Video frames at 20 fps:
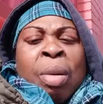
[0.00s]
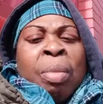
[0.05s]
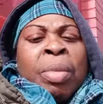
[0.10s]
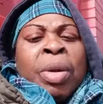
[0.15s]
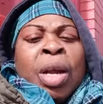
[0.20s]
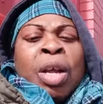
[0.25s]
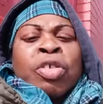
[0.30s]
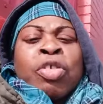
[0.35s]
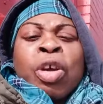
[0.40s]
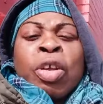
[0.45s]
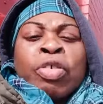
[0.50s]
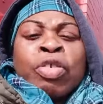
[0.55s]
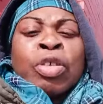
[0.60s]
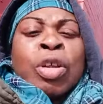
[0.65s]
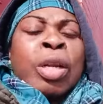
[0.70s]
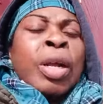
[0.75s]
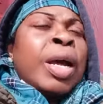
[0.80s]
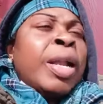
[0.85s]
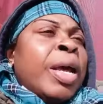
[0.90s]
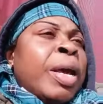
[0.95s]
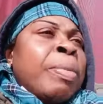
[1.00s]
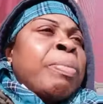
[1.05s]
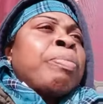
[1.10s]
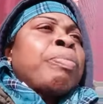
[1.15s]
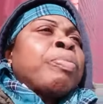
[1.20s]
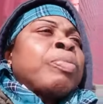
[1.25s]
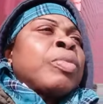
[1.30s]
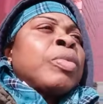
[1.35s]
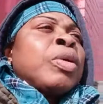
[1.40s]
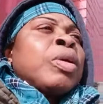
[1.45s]
I don't trust none of them.
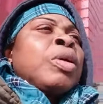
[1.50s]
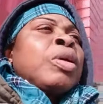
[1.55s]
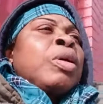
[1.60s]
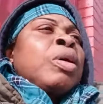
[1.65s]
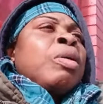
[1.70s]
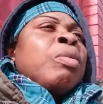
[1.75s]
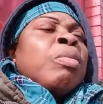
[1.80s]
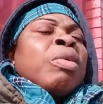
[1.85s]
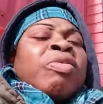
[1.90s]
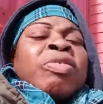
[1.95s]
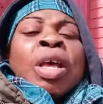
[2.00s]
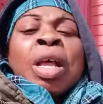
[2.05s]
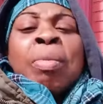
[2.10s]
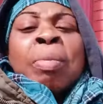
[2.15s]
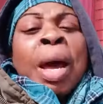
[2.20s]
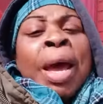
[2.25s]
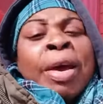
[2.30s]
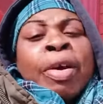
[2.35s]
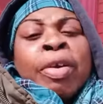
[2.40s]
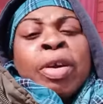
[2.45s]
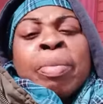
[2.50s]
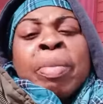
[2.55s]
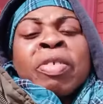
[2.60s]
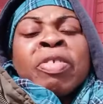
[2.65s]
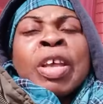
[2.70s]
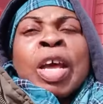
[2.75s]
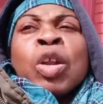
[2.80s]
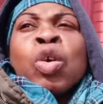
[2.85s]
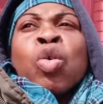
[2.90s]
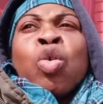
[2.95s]
I sell my cream, I
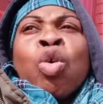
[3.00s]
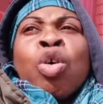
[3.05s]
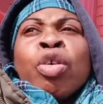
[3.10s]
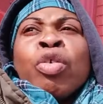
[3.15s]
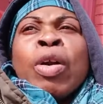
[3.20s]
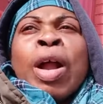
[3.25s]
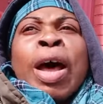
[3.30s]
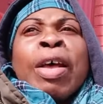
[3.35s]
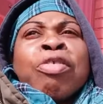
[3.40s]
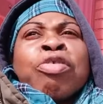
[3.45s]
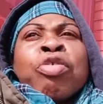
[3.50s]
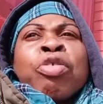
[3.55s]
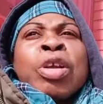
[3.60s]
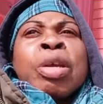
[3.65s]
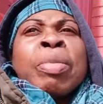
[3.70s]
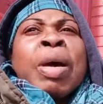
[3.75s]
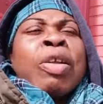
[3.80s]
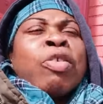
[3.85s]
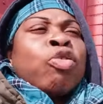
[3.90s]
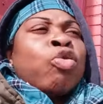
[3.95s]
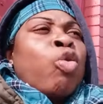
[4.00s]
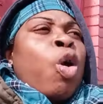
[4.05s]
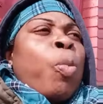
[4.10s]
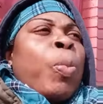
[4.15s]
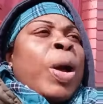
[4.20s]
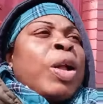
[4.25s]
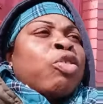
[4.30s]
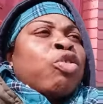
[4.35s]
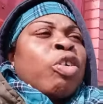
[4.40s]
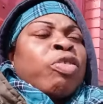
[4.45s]
sell good rice cream and
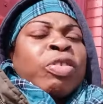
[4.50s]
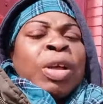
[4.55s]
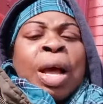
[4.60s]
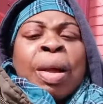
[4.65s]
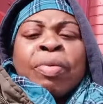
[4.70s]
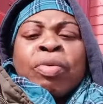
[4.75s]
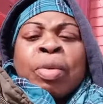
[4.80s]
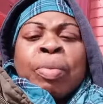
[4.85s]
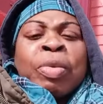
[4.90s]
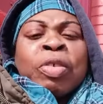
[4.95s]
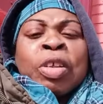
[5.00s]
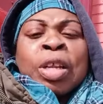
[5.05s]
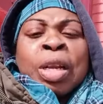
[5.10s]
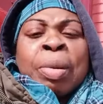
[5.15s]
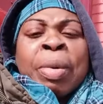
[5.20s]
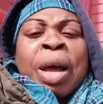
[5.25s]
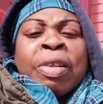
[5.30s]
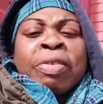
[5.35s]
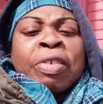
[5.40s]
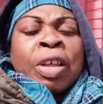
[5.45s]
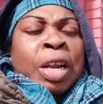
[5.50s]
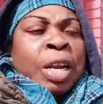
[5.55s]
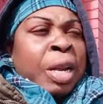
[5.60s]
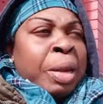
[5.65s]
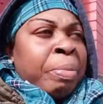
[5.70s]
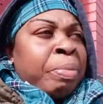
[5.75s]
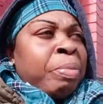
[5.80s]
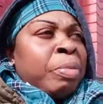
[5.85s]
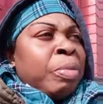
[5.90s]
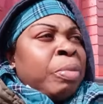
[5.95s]
soap and trust and sit them and sell
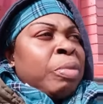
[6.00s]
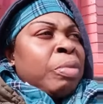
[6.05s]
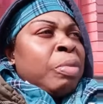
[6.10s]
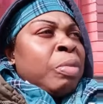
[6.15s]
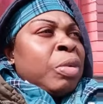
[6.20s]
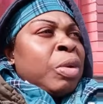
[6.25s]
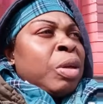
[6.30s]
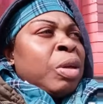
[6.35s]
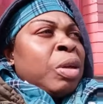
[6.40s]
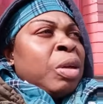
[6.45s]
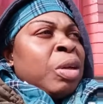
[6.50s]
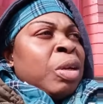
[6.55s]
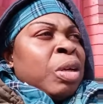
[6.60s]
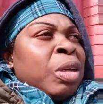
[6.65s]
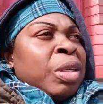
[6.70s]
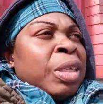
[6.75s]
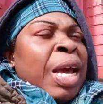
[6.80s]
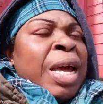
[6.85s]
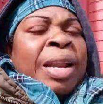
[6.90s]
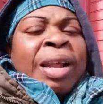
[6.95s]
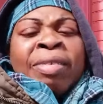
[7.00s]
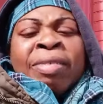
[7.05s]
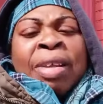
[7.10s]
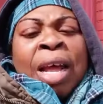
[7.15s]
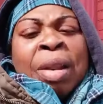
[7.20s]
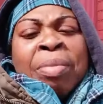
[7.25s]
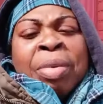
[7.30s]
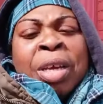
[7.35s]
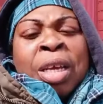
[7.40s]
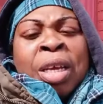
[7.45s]
them. You
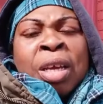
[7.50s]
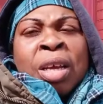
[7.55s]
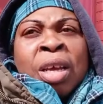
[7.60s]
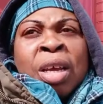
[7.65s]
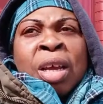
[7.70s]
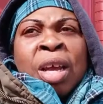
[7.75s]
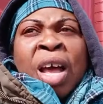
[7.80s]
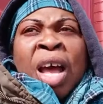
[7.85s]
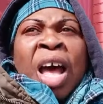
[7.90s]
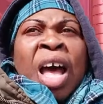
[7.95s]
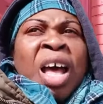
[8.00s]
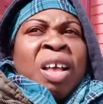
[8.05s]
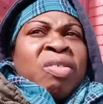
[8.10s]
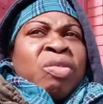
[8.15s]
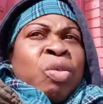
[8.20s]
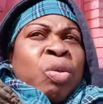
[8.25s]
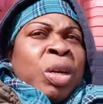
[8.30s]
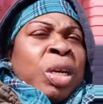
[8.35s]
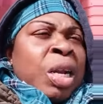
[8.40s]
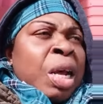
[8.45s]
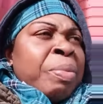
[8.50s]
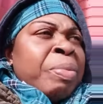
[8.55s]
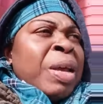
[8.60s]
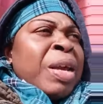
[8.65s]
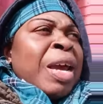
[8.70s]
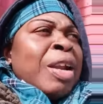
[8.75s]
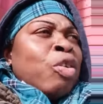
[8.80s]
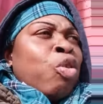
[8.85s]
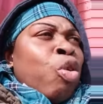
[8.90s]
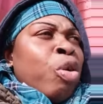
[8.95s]
understand me? Ask good of them. They
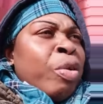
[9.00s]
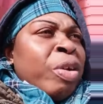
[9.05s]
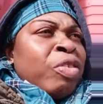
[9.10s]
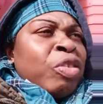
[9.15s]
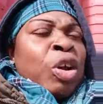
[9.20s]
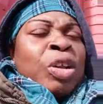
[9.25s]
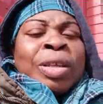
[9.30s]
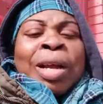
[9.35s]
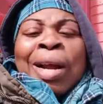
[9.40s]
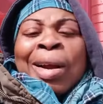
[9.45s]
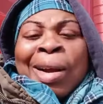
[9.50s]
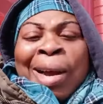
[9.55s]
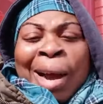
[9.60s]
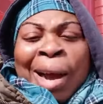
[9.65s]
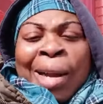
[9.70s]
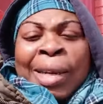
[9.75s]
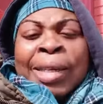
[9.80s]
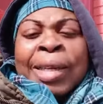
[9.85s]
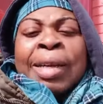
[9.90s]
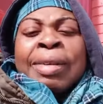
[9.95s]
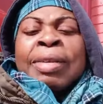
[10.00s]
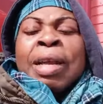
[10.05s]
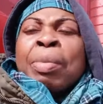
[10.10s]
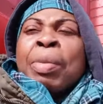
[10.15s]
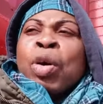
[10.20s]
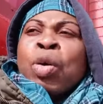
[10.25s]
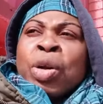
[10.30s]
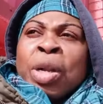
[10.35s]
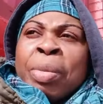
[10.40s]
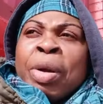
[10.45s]
get good result and call in and tell
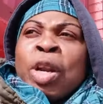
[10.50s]
me, good, I